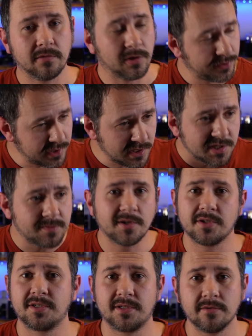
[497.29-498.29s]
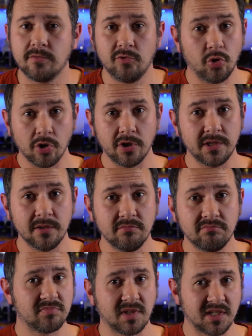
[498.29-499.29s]
they'll think it smells good,
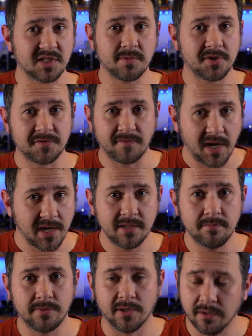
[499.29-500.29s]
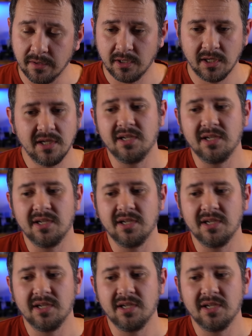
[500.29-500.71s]
think it smells fine, but